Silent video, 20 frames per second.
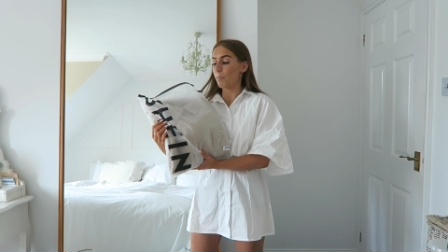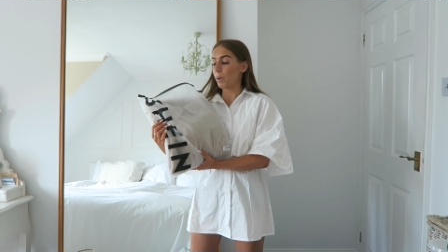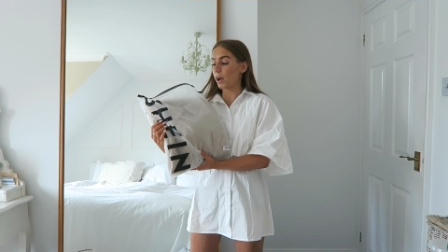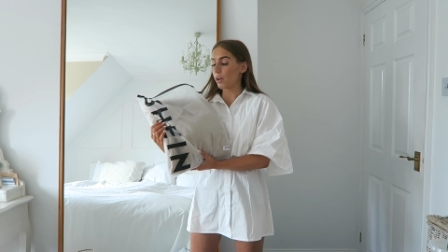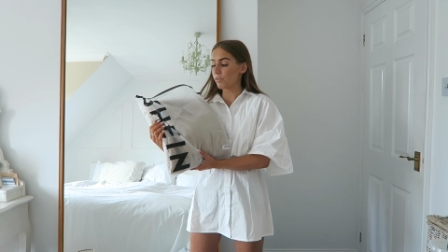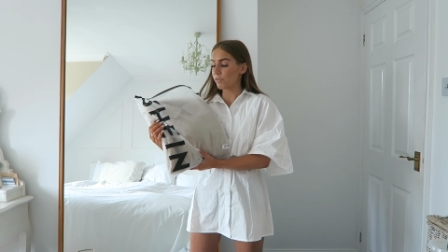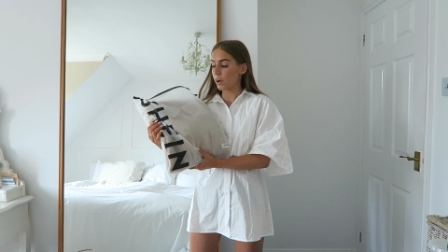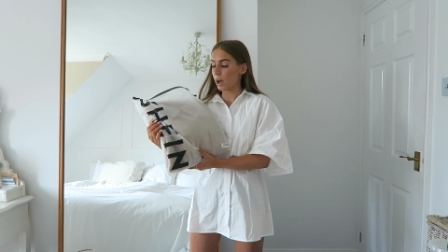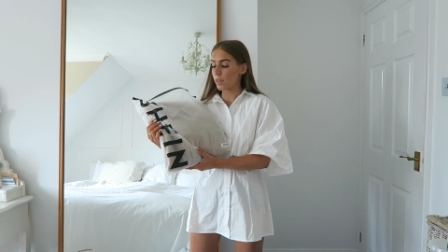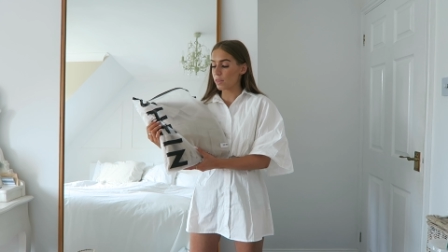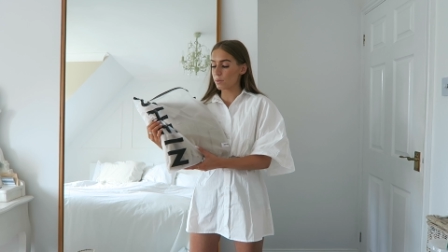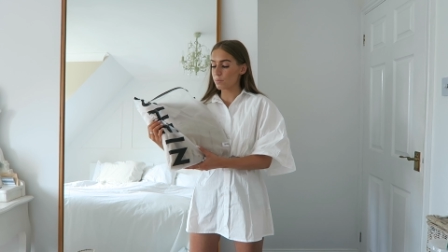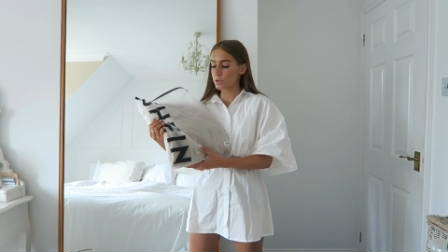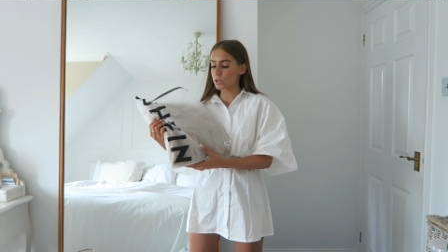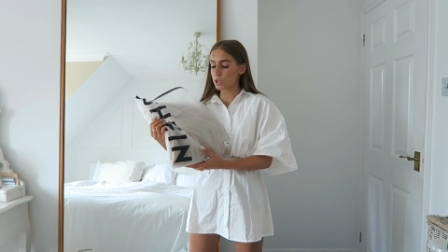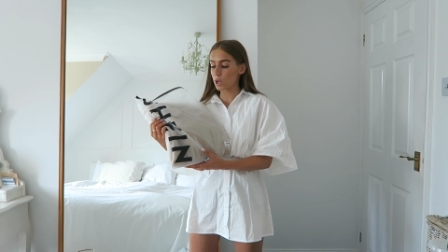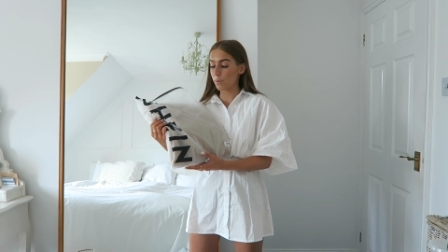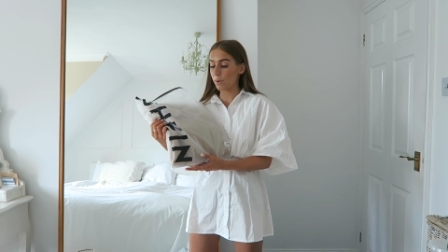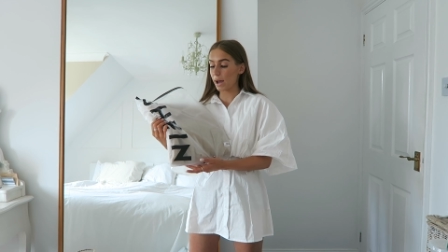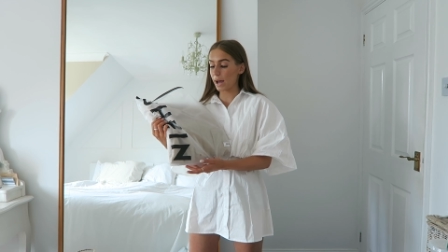but I find them
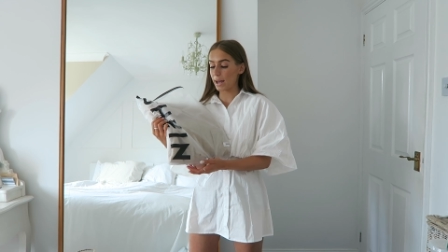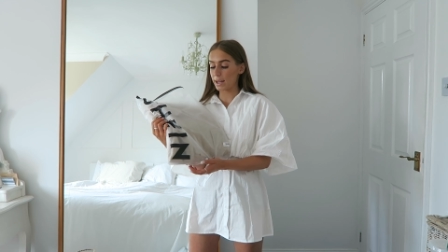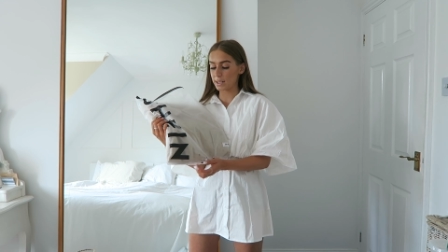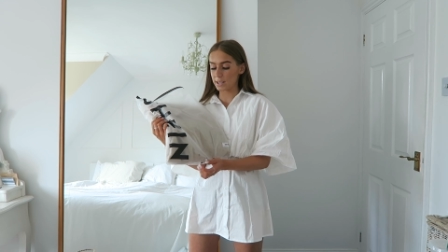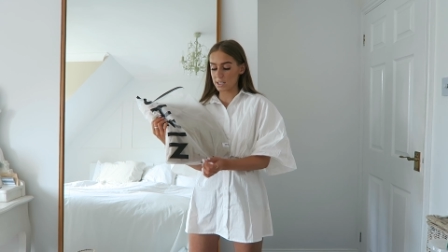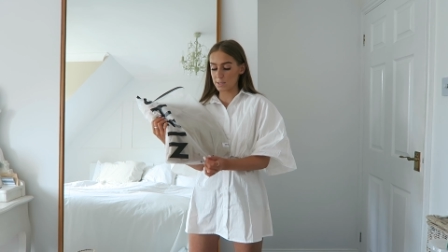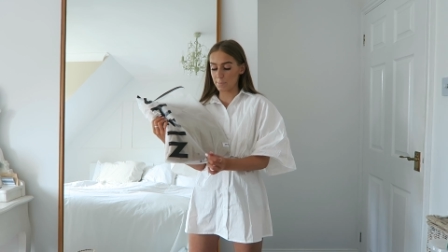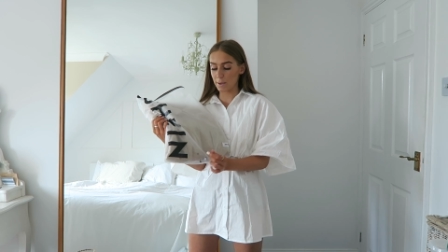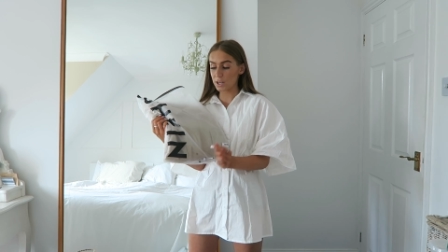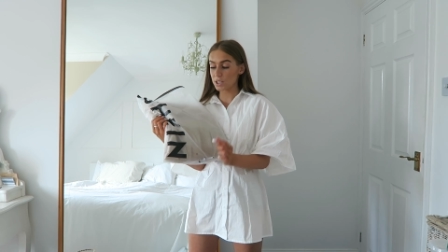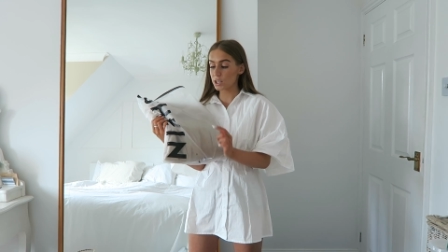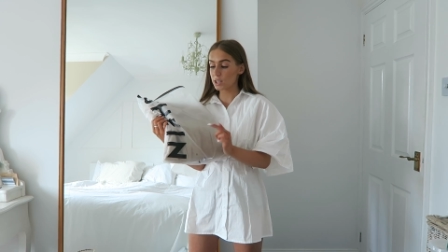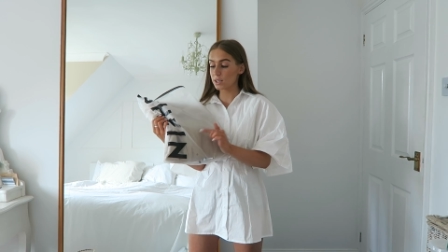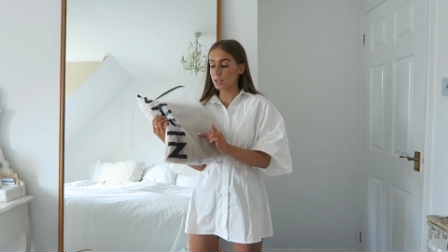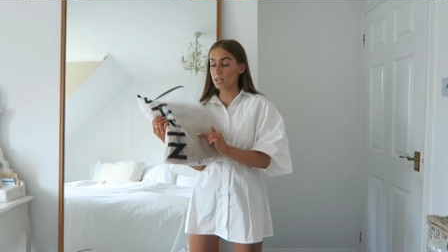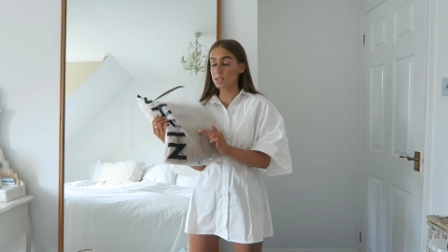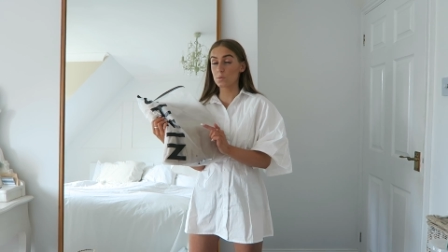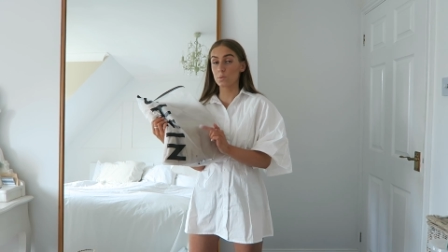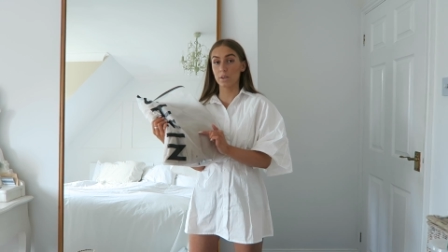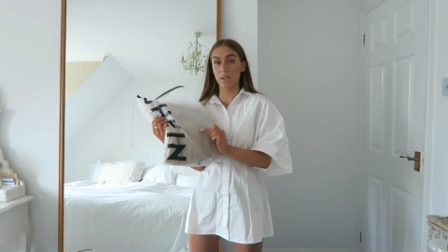so handy, especially
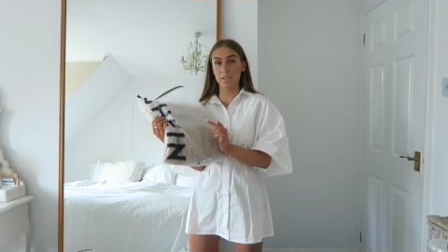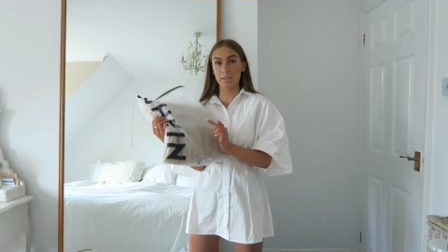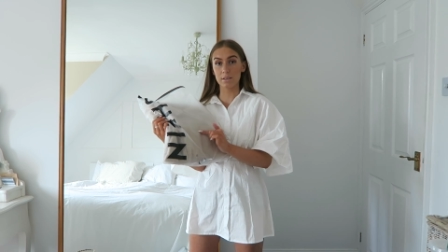this one.